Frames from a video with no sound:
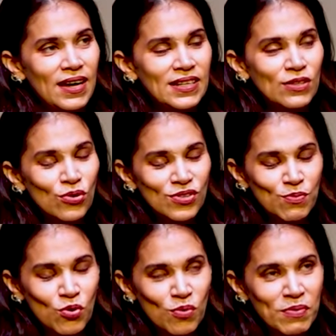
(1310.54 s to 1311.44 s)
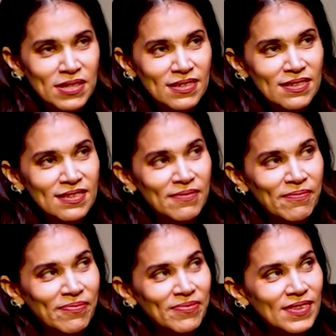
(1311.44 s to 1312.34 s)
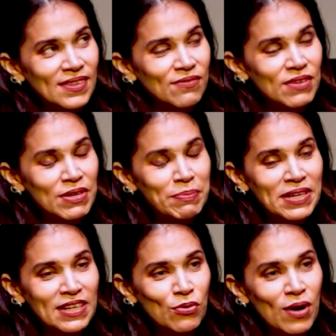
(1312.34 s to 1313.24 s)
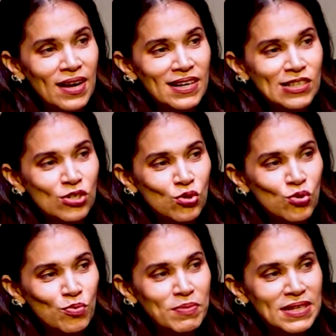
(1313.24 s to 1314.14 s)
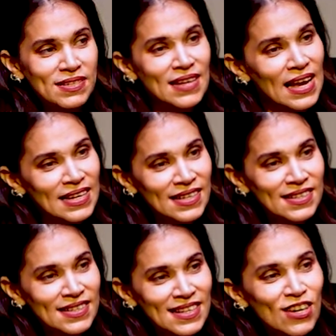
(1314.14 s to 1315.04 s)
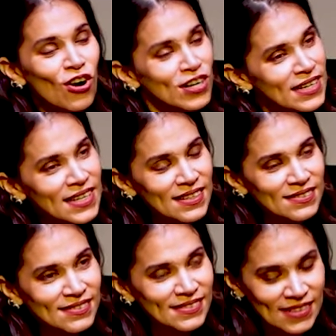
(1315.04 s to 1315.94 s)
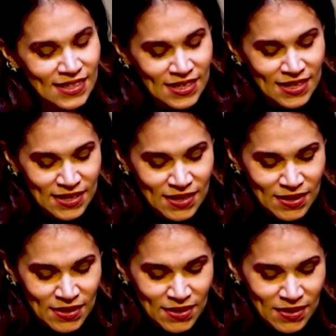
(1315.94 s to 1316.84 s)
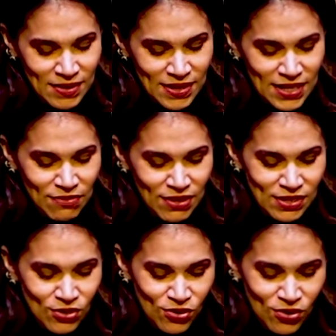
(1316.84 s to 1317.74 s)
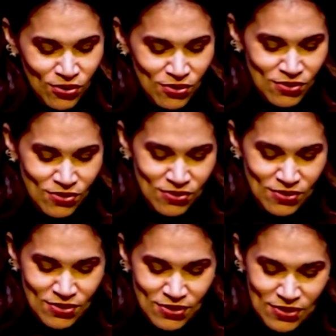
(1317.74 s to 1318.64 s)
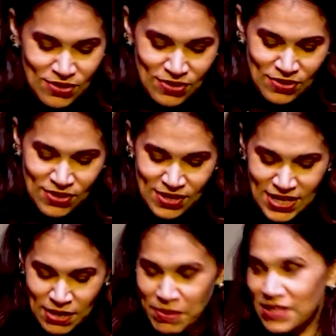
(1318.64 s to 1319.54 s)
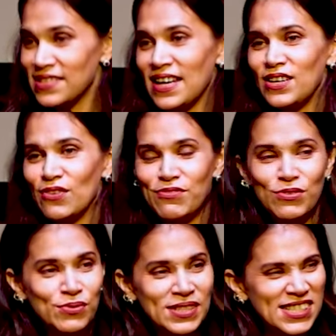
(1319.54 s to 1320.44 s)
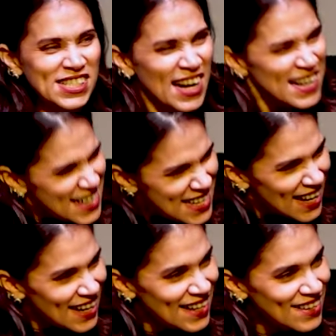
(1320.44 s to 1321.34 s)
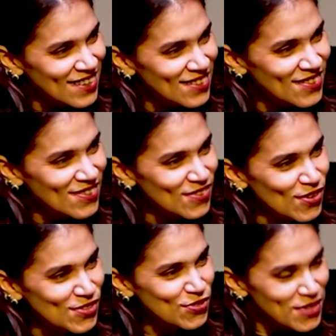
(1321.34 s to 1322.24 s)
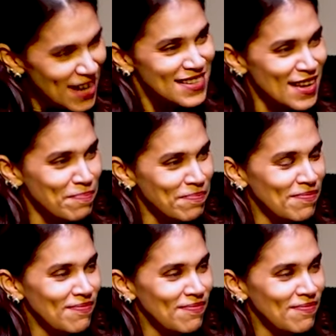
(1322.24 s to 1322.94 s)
And in those moments, we will be required to be silently godly, even though deep inside of you, the chandia wants to rise up